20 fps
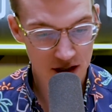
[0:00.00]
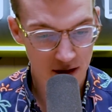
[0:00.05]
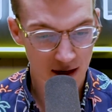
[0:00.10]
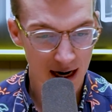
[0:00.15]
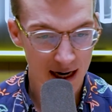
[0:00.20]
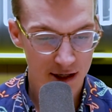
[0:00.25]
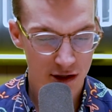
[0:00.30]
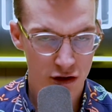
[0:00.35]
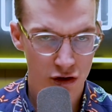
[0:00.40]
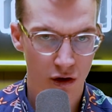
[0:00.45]

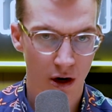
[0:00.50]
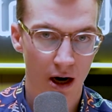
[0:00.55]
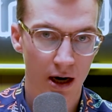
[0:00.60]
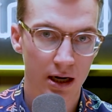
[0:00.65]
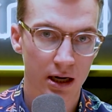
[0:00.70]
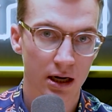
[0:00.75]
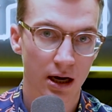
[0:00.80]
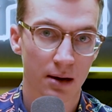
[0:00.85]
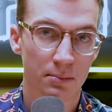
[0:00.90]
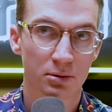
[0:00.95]
class
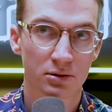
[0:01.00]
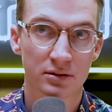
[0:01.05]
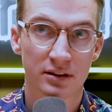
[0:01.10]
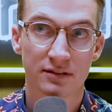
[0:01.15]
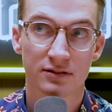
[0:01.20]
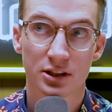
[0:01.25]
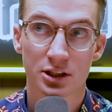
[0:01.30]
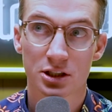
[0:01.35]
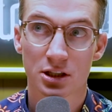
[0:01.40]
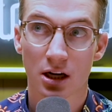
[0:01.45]
truck, I
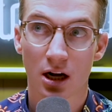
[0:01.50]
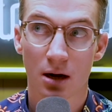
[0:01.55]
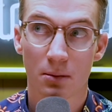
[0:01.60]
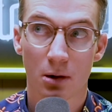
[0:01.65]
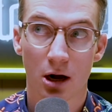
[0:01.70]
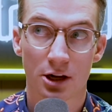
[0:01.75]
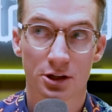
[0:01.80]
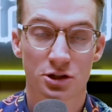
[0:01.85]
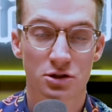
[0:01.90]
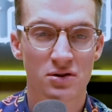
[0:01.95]
believe it's the
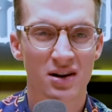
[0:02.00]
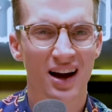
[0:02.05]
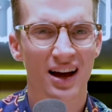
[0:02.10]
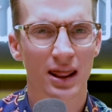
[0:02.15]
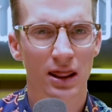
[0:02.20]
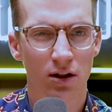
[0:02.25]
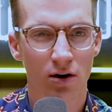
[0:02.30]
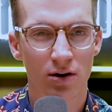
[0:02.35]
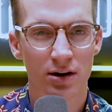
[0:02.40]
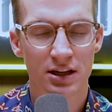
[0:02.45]
Komatsu
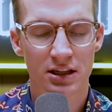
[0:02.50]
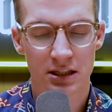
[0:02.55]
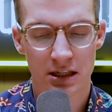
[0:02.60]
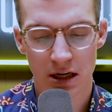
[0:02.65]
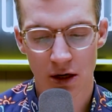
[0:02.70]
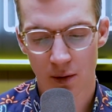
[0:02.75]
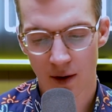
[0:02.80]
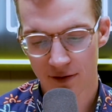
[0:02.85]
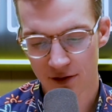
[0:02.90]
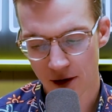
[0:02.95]
930 is the
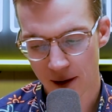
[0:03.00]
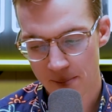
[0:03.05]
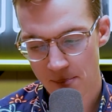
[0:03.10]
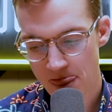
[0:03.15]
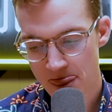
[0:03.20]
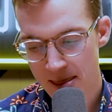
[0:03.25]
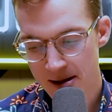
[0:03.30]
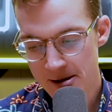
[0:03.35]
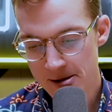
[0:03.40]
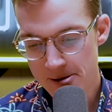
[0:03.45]
equivalent.
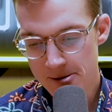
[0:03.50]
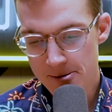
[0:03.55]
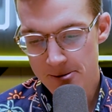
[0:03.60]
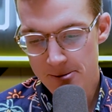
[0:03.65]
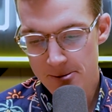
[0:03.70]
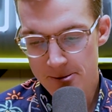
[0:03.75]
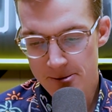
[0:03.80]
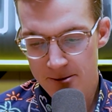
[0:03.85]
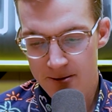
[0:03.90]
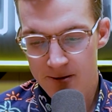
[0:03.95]

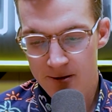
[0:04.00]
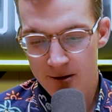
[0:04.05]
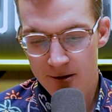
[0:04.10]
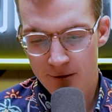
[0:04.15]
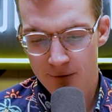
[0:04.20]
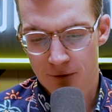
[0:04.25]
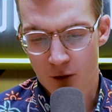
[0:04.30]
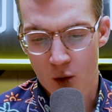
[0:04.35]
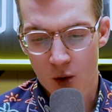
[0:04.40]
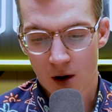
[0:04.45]

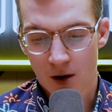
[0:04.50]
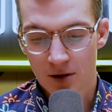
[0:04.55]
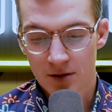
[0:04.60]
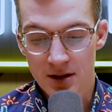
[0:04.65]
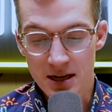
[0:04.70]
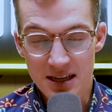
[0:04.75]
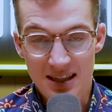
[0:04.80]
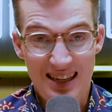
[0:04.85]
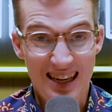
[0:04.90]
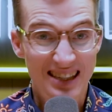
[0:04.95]
For
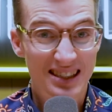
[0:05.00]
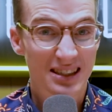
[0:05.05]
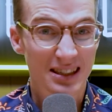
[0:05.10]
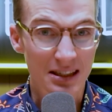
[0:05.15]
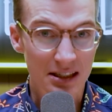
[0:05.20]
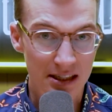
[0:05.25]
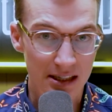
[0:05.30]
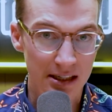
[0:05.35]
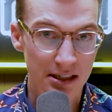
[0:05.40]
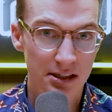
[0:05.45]
the
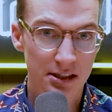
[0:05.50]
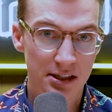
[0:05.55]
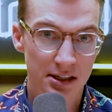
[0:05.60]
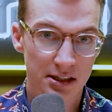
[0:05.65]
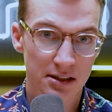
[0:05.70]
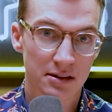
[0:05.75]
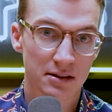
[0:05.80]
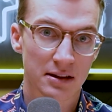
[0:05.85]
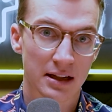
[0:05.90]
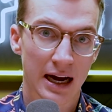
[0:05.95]

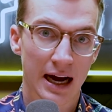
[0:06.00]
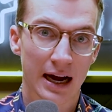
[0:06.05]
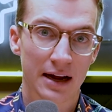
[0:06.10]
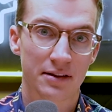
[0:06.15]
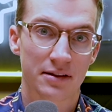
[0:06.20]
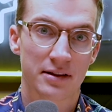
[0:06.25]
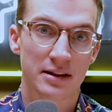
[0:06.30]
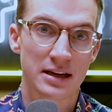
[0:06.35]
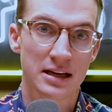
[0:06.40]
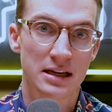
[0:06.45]
distances that
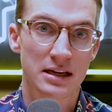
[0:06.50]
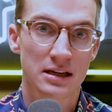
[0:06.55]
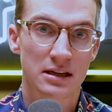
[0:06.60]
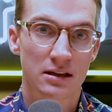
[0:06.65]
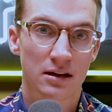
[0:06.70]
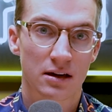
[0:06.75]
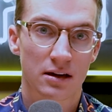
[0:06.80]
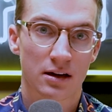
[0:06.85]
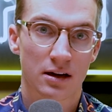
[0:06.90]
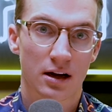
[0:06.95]

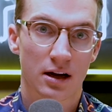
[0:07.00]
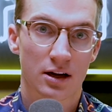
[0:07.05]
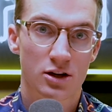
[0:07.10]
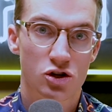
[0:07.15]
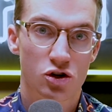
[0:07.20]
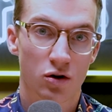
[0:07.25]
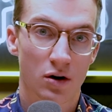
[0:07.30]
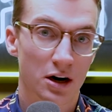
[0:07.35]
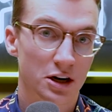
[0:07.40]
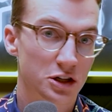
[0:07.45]
the
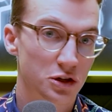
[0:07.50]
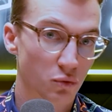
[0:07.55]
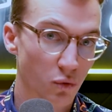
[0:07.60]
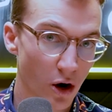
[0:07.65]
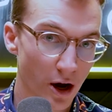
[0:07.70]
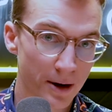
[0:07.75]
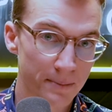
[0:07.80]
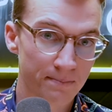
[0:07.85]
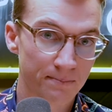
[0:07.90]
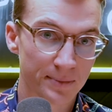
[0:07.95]
trucks
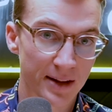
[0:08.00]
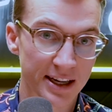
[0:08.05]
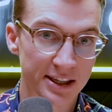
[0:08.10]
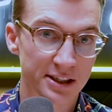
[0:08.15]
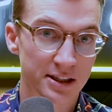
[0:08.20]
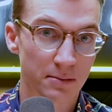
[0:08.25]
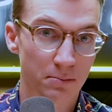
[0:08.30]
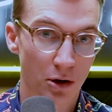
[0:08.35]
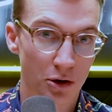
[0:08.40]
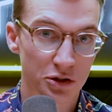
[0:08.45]
run,
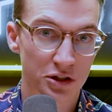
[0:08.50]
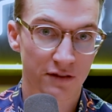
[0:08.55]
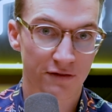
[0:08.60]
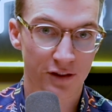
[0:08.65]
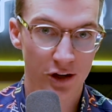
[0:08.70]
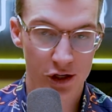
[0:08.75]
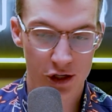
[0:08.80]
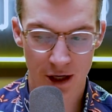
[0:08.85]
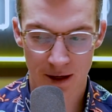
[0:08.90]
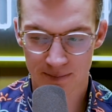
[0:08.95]
it's the most
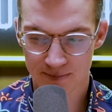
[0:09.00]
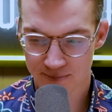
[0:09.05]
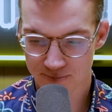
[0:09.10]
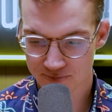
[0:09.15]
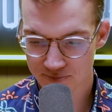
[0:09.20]
efficient.